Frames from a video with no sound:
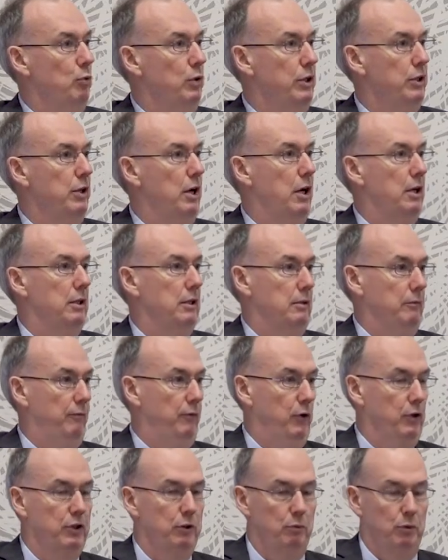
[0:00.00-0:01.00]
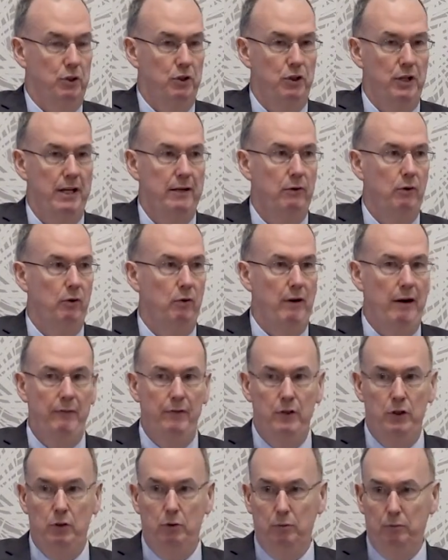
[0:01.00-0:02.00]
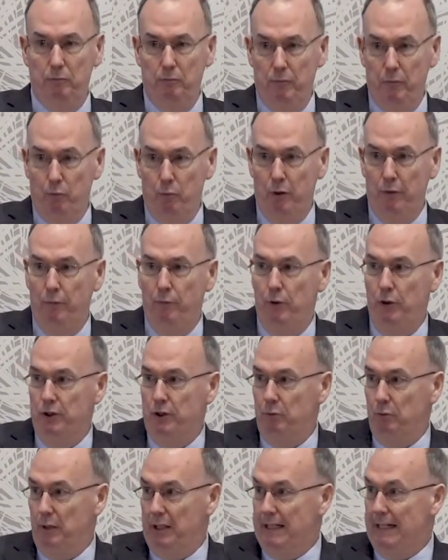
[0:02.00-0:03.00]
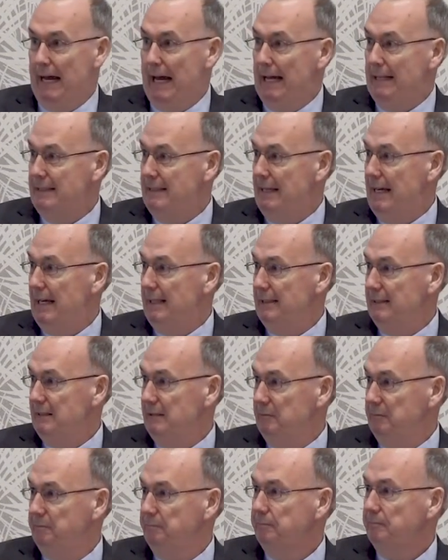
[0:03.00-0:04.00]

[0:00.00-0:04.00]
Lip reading: We're not funded with general revenue. We're funded with gas tax.